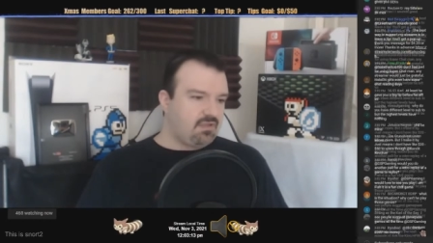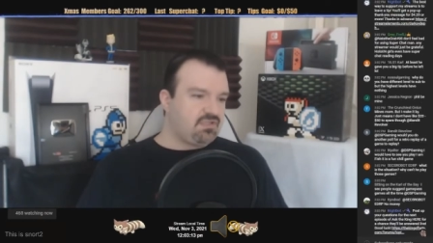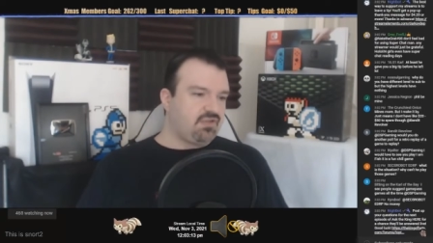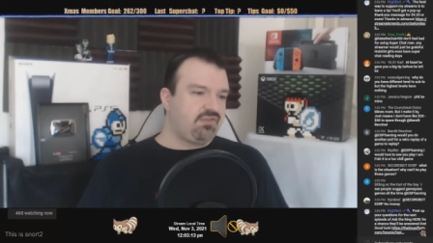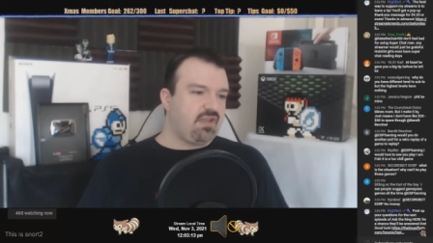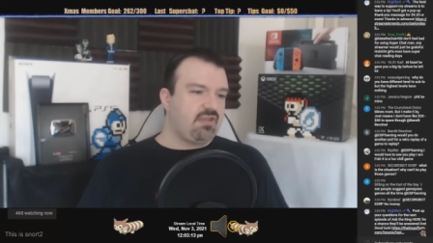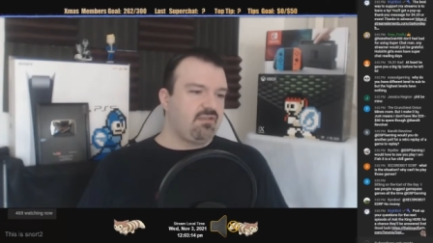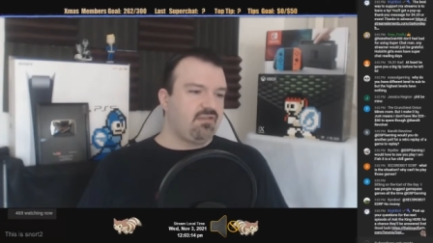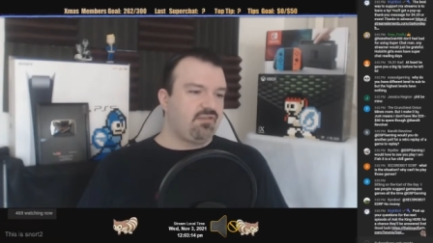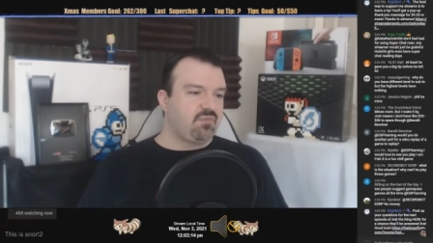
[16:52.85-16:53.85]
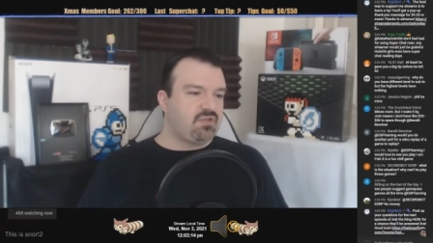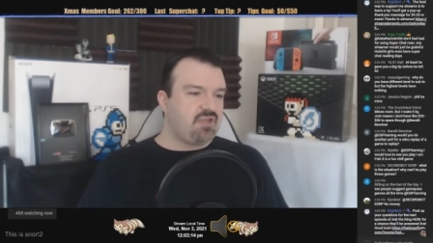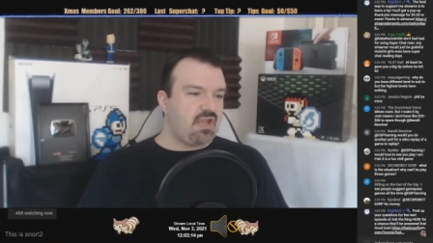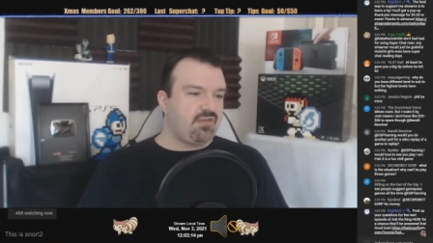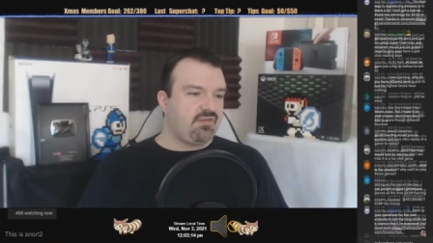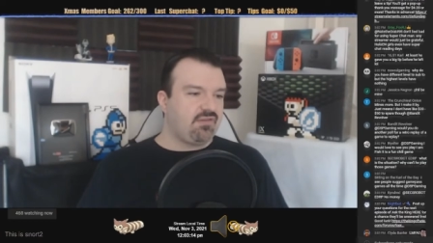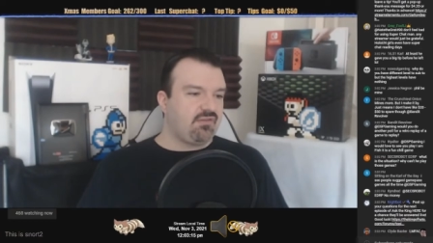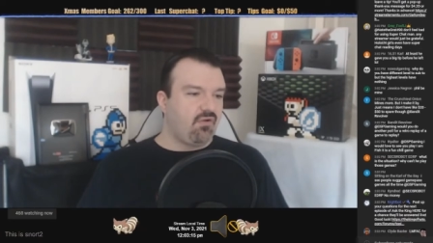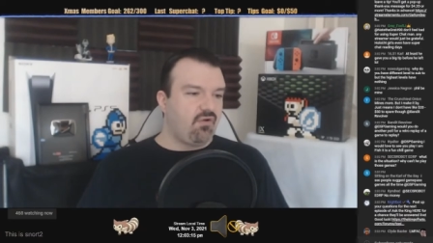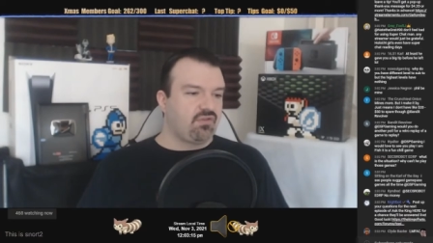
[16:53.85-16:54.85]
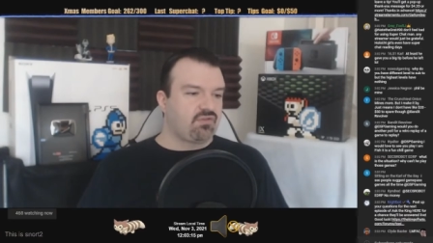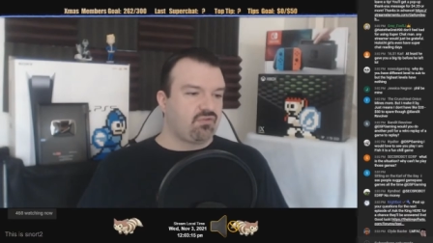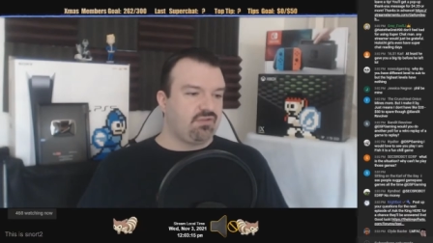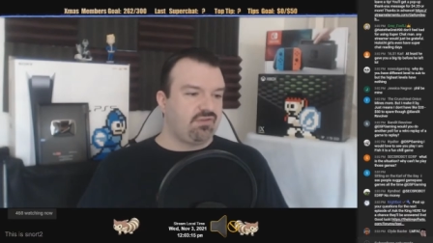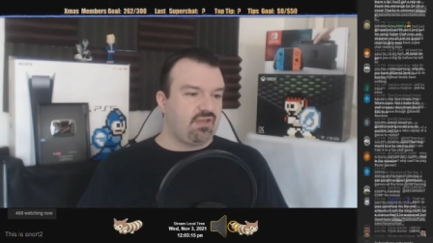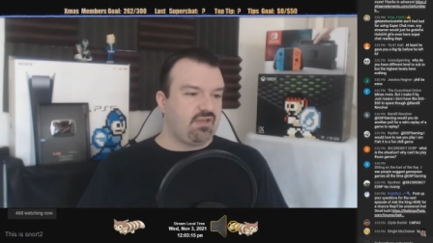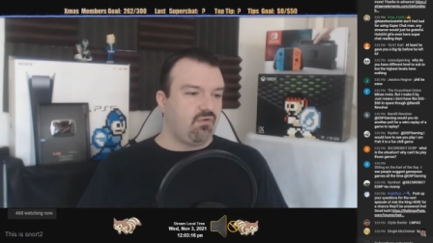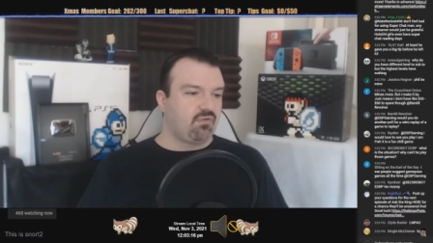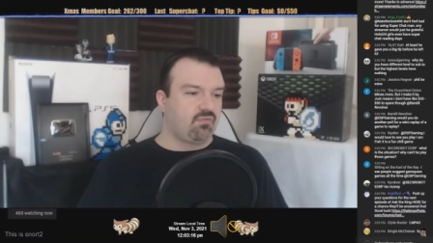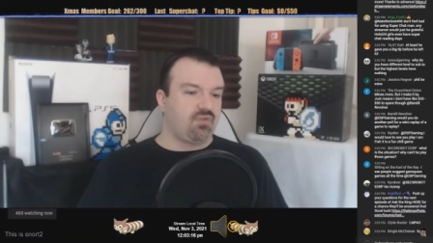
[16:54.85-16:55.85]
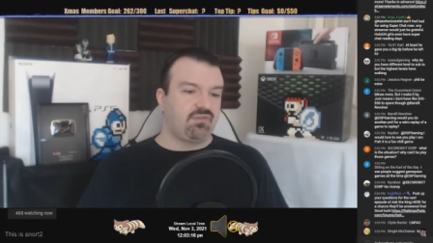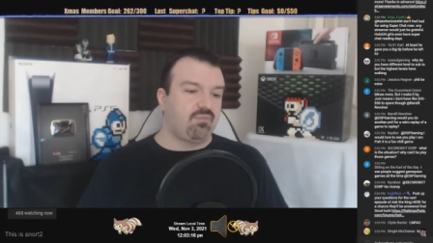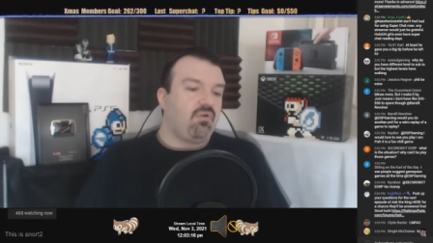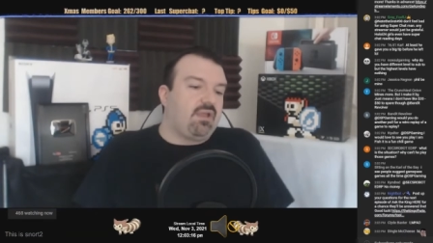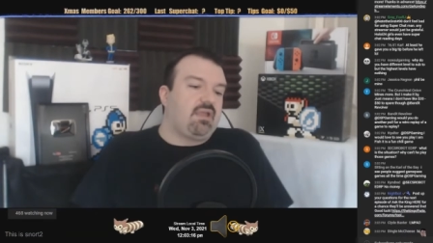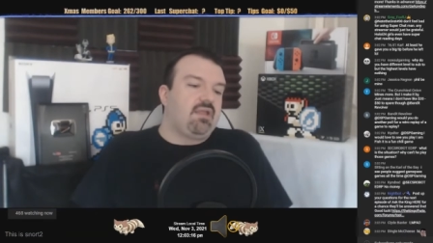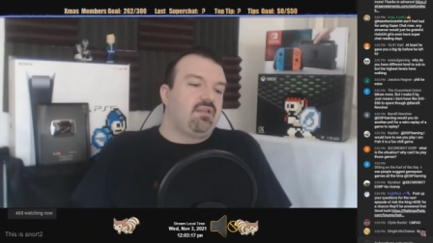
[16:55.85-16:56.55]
Just saying to the super chat and says, all the trolling is getting old. What's the point?